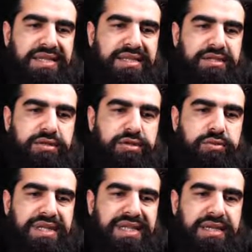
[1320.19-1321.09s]
it's to do
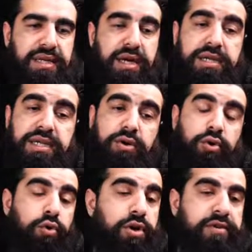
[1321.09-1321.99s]
with legal? Nearly
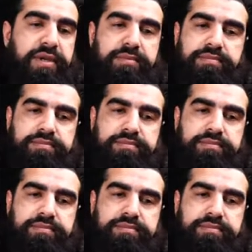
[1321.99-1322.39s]
all of them.